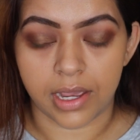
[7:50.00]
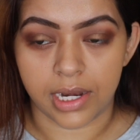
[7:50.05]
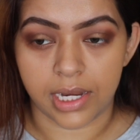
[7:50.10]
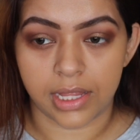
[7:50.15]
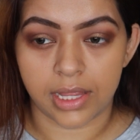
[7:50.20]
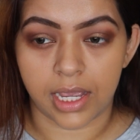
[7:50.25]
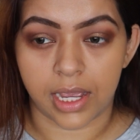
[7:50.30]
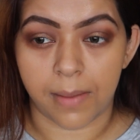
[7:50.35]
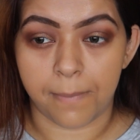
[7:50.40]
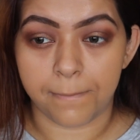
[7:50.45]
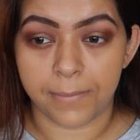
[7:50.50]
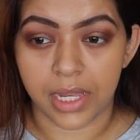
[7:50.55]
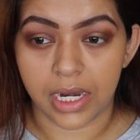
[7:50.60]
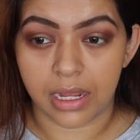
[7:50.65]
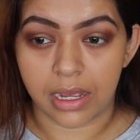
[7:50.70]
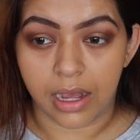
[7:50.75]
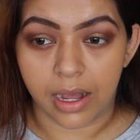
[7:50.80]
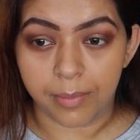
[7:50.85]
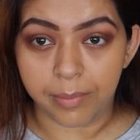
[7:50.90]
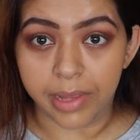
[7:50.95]
I need like a
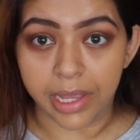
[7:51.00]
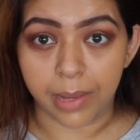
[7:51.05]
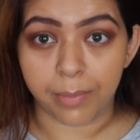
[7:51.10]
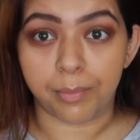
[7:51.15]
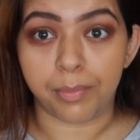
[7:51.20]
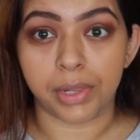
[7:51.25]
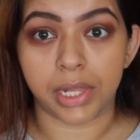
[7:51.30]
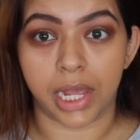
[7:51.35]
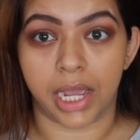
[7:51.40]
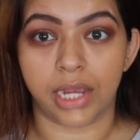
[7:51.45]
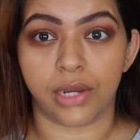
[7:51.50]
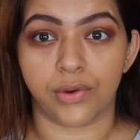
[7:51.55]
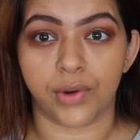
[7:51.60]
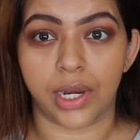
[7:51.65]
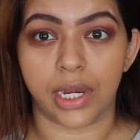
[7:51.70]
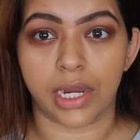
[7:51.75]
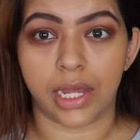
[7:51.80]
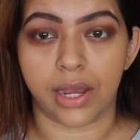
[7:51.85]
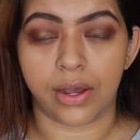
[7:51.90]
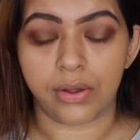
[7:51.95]
minute. I'm like blind
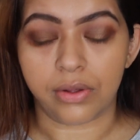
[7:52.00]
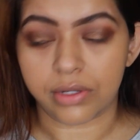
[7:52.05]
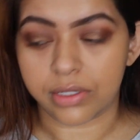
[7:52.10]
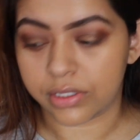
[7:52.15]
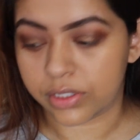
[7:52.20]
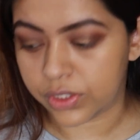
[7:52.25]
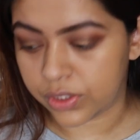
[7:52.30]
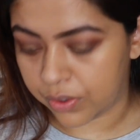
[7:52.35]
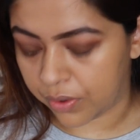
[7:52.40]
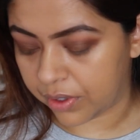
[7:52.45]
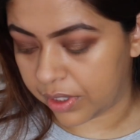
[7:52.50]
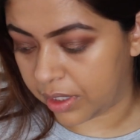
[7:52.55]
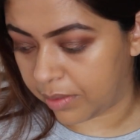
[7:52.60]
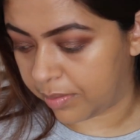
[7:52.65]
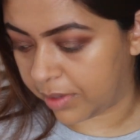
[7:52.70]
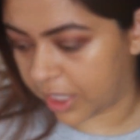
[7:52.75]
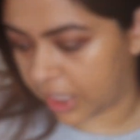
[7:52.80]
right now. Totally